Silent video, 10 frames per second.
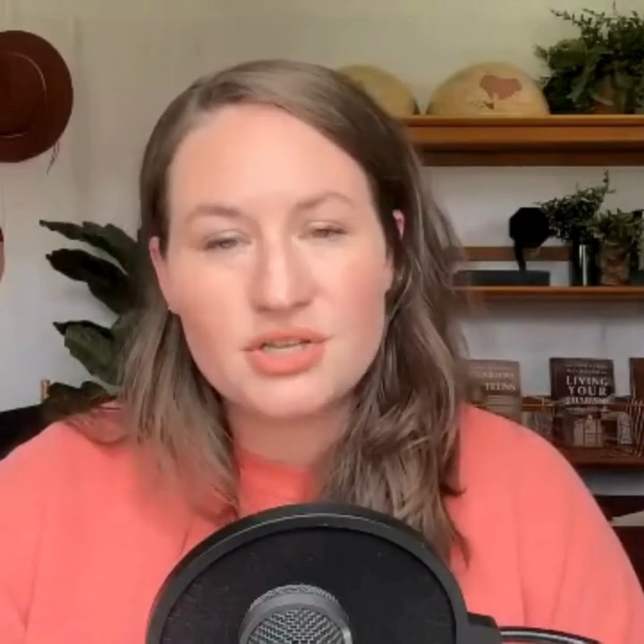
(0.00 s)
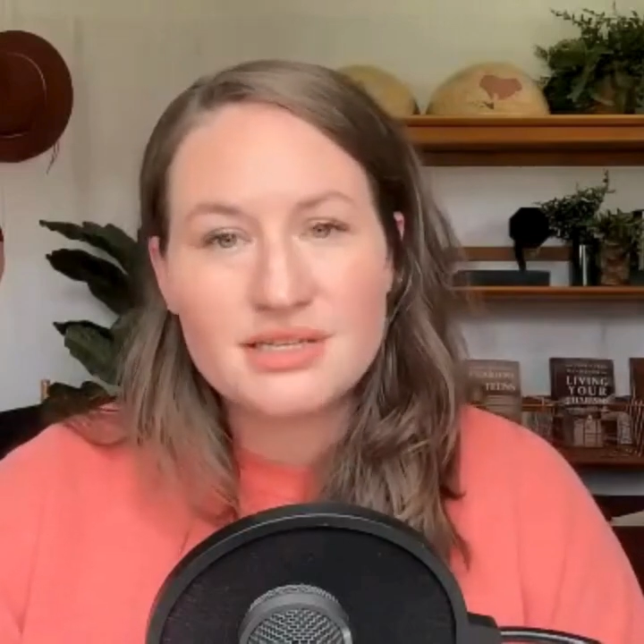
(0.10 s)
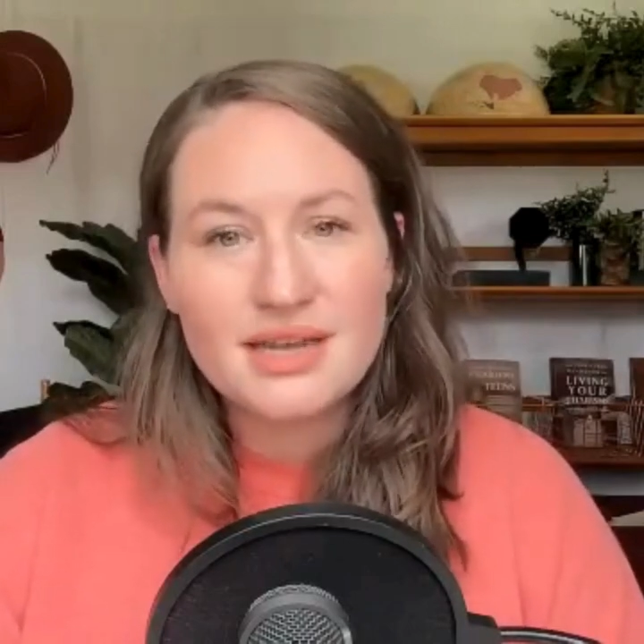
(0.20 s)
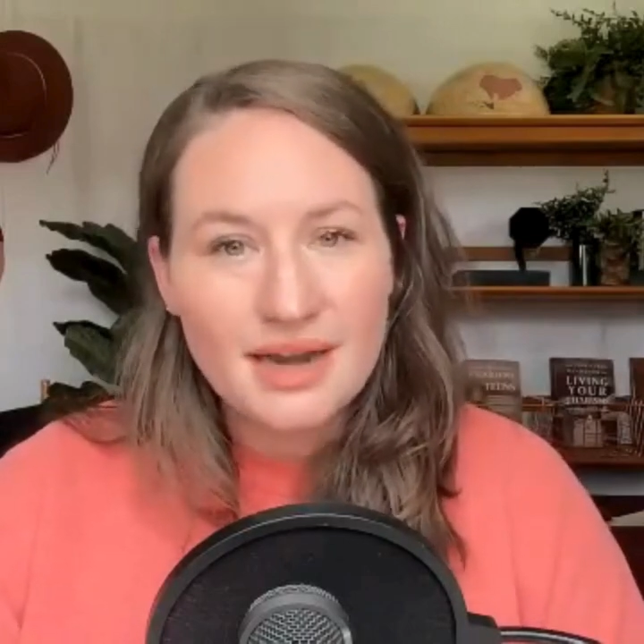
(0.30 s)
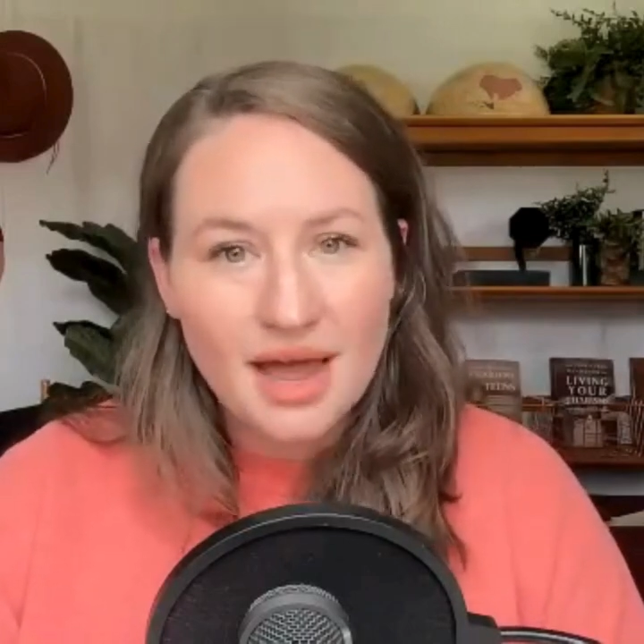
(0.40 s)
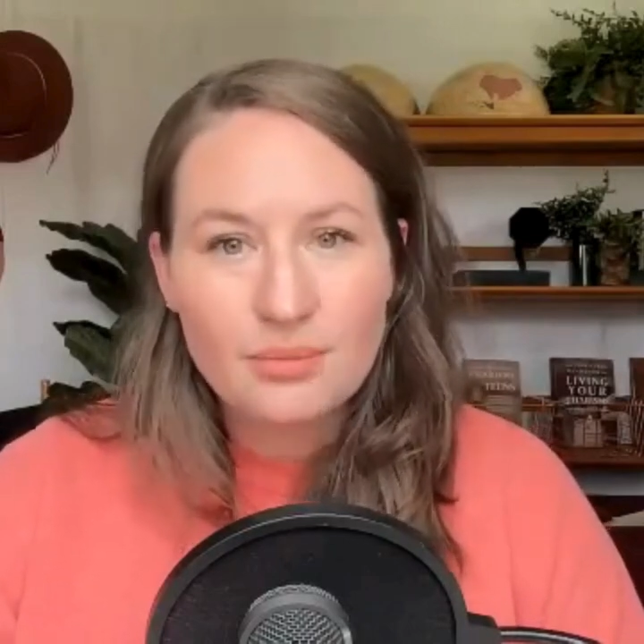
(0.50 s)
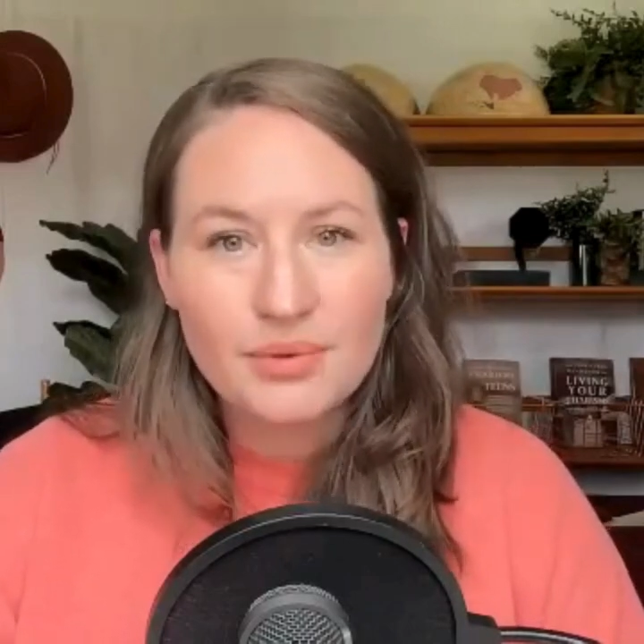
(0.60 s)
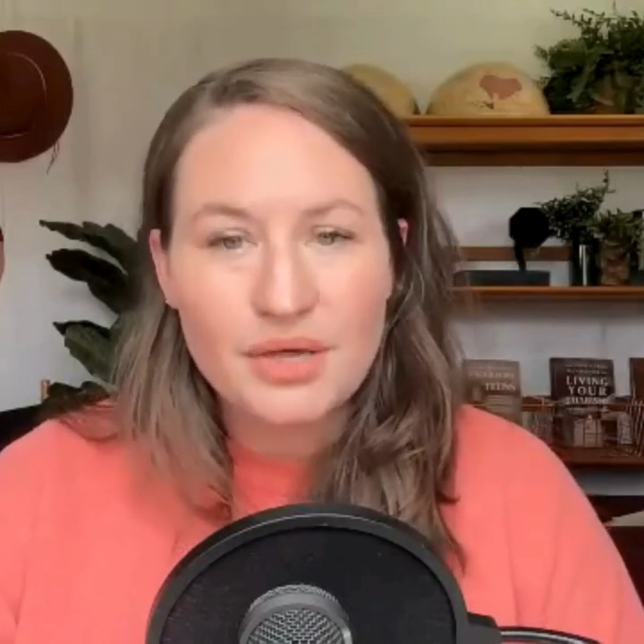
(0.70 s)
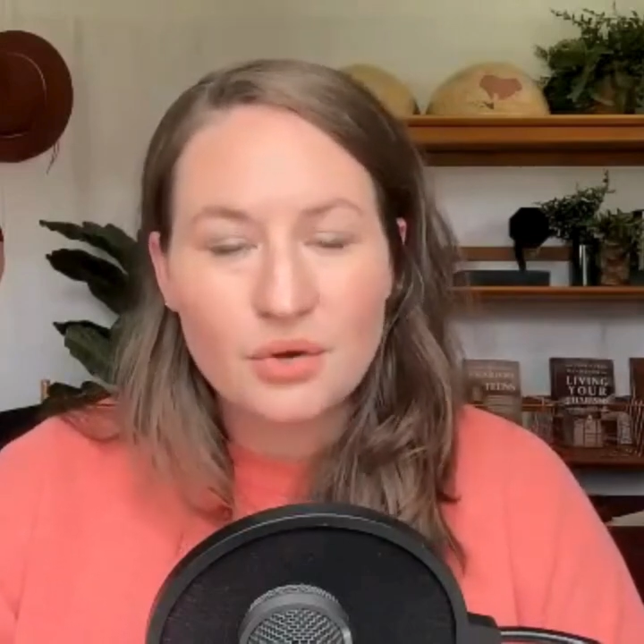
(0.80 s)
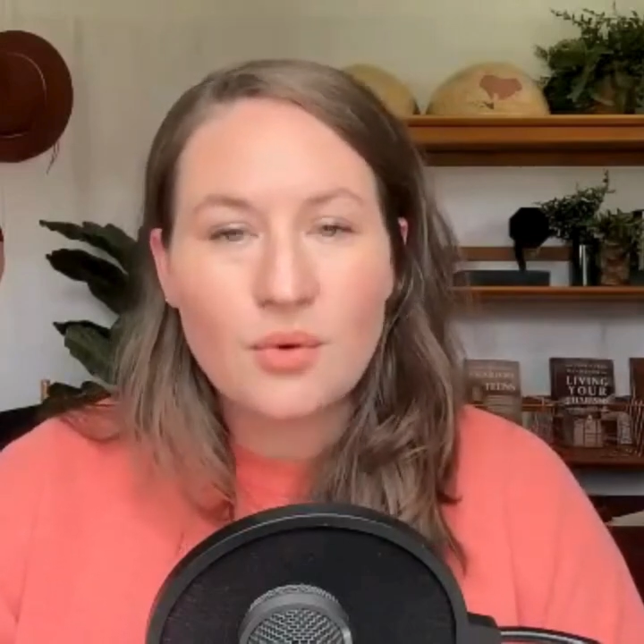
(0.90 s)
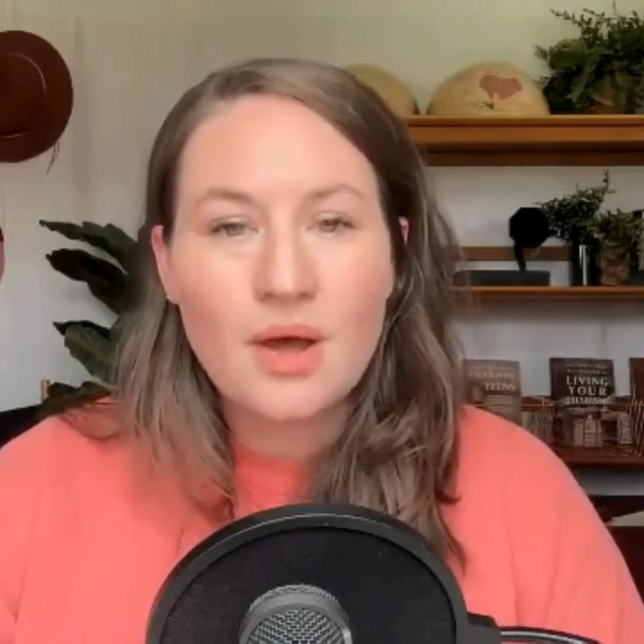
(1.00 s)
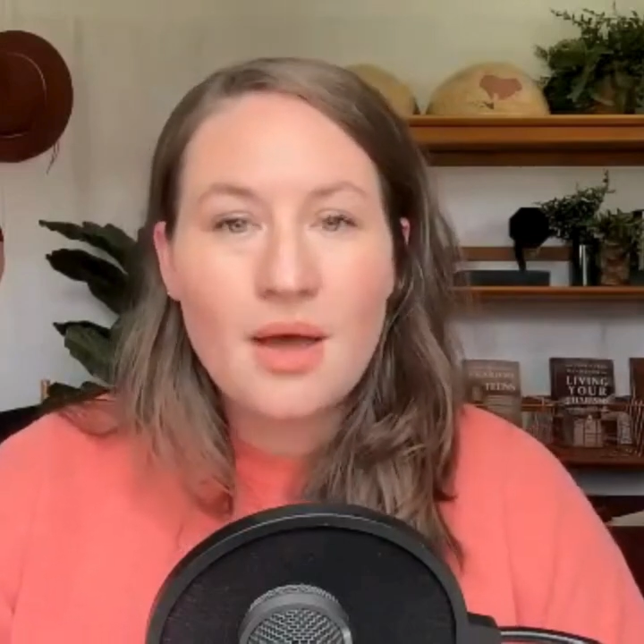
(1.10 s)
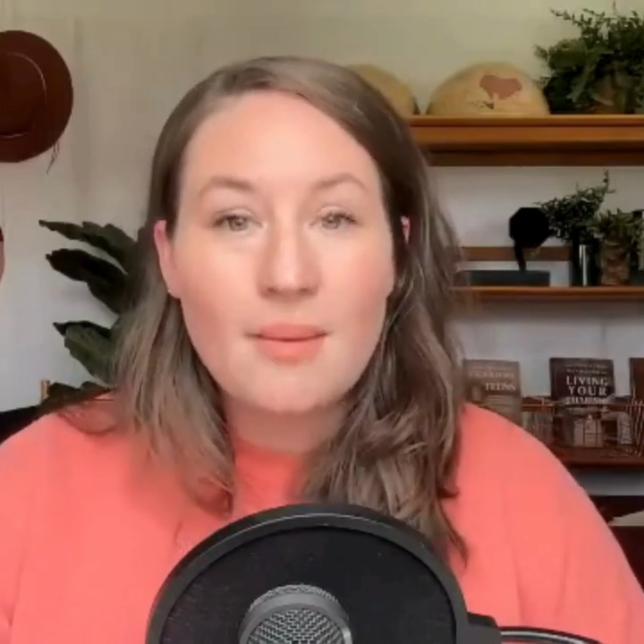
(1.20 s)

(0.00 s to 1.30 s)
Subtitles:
this can help you